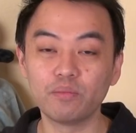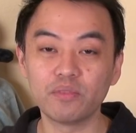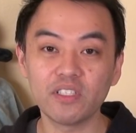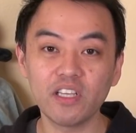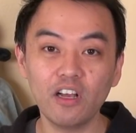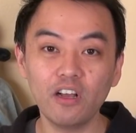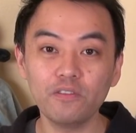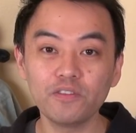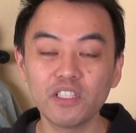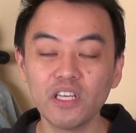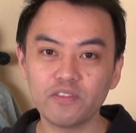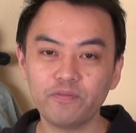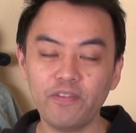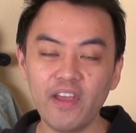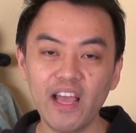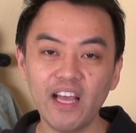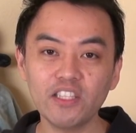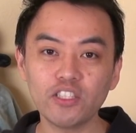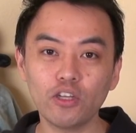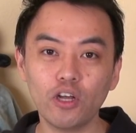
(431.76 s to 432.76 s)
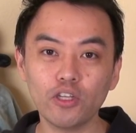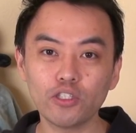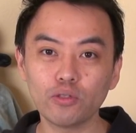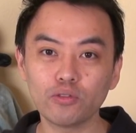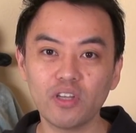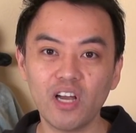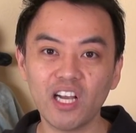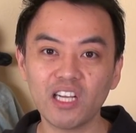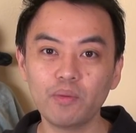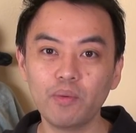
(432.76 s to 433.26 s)
themselves, fans also
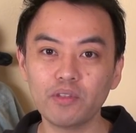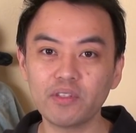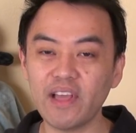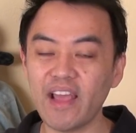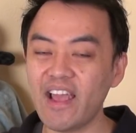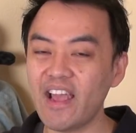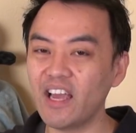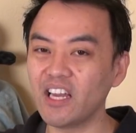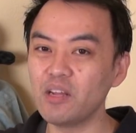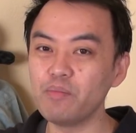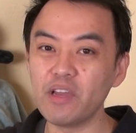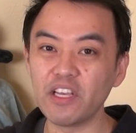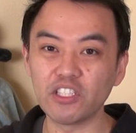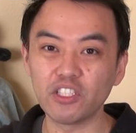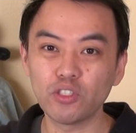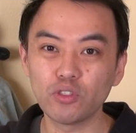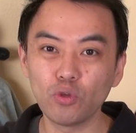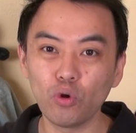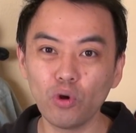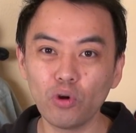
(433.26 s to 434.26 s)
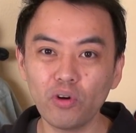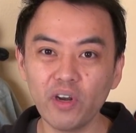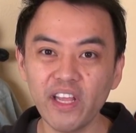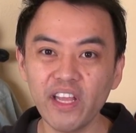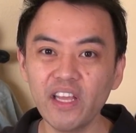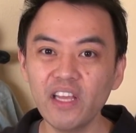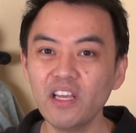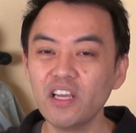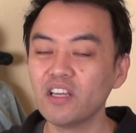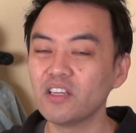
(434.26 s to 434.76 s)
talk about the anime
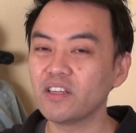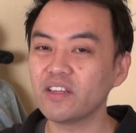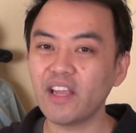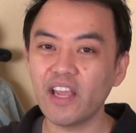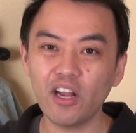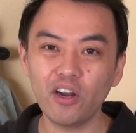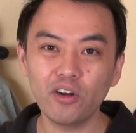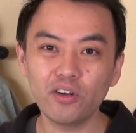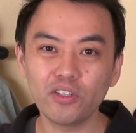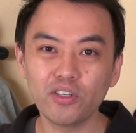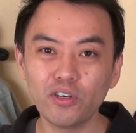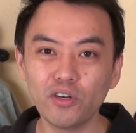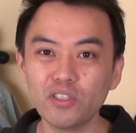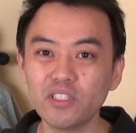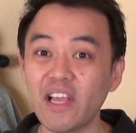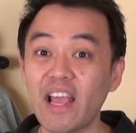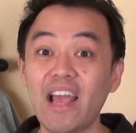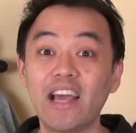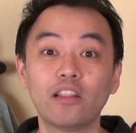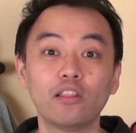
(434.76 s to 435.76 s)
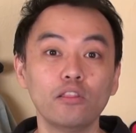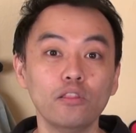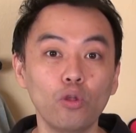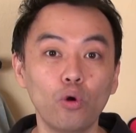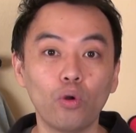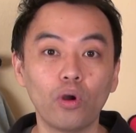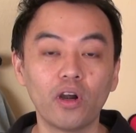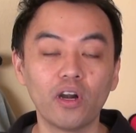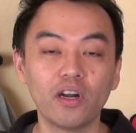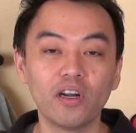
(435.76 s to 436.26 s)
story, characters, and
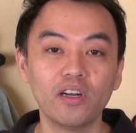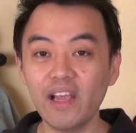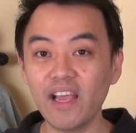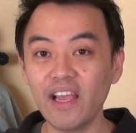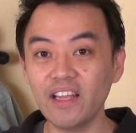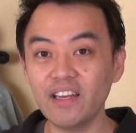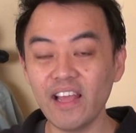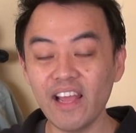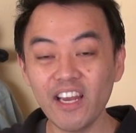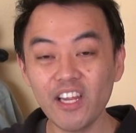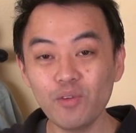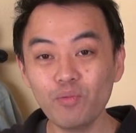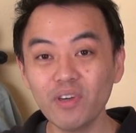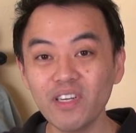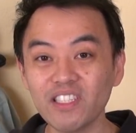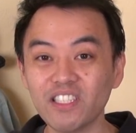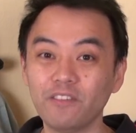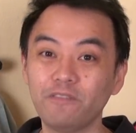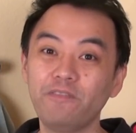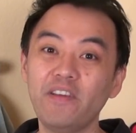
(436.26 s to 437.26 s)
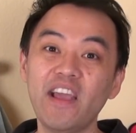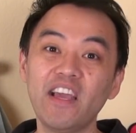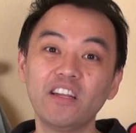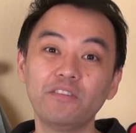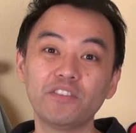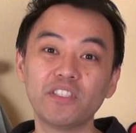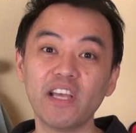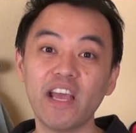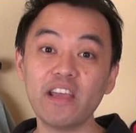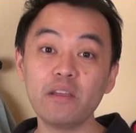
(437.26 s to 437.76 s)
lore. And anyone that's a fan
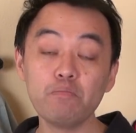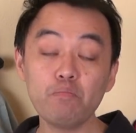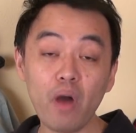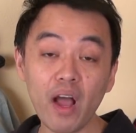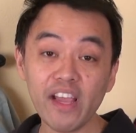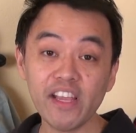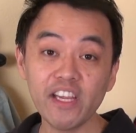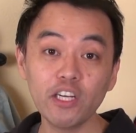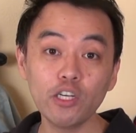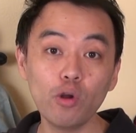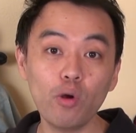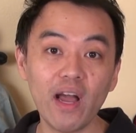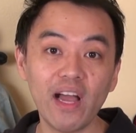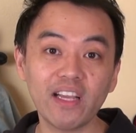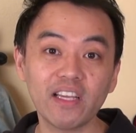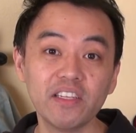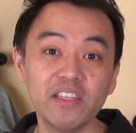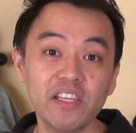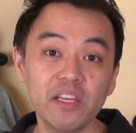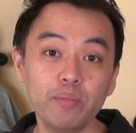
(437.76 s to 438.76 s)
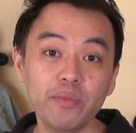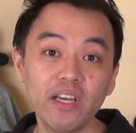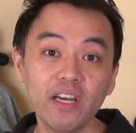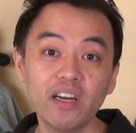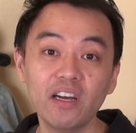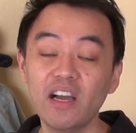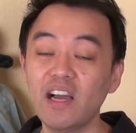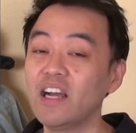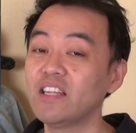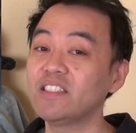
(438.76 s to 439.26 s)
of, say, My Hero
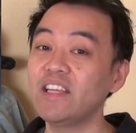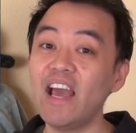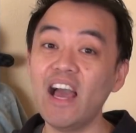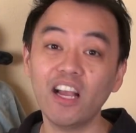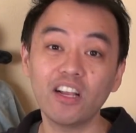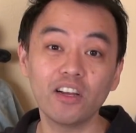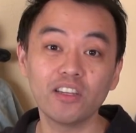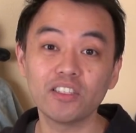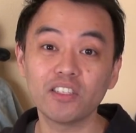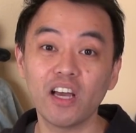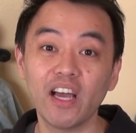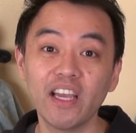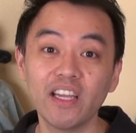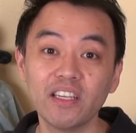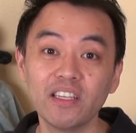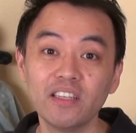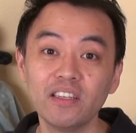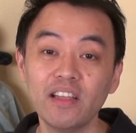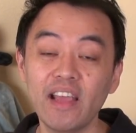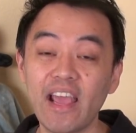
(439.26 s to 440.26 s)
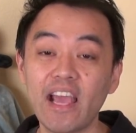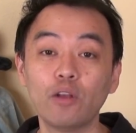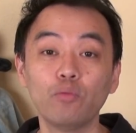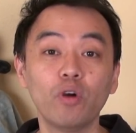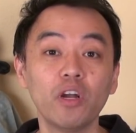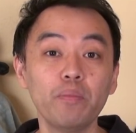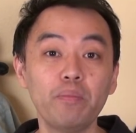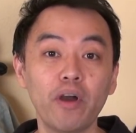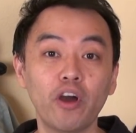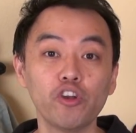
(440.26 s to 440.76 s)
Academia, Attack on Titan, and
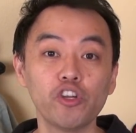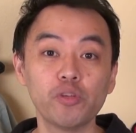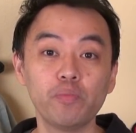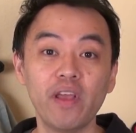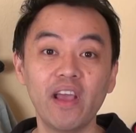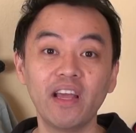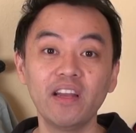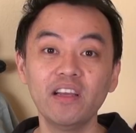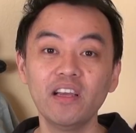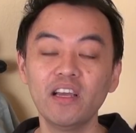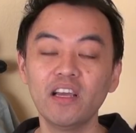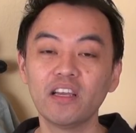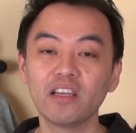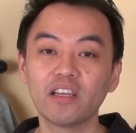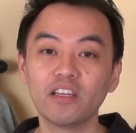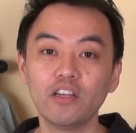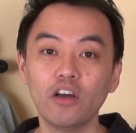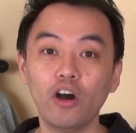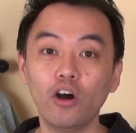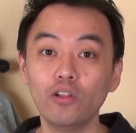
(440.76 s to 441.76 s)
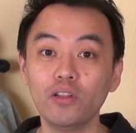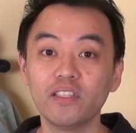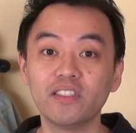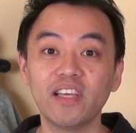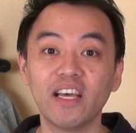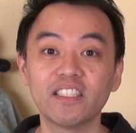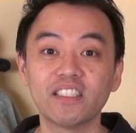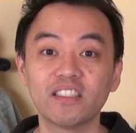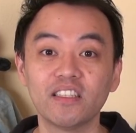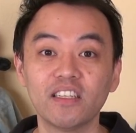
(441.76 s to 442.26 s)
One Punch Man can all
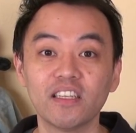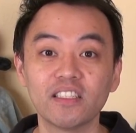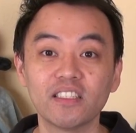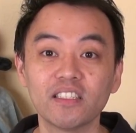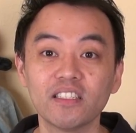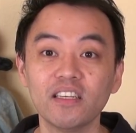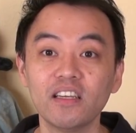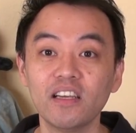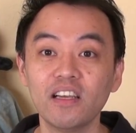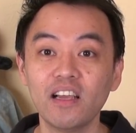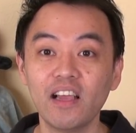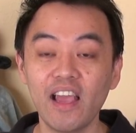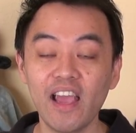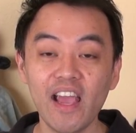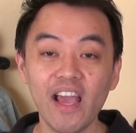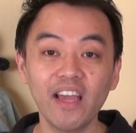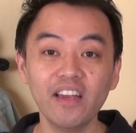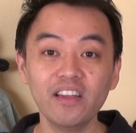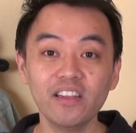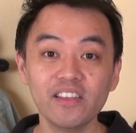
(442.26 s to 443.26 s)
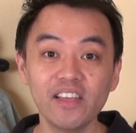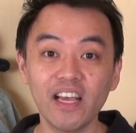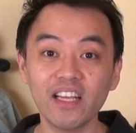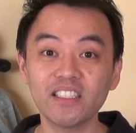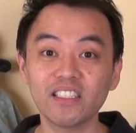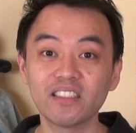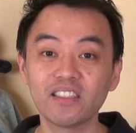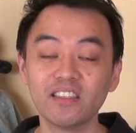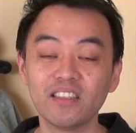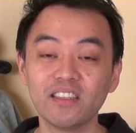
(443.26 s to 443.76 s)
attest to this. And yes,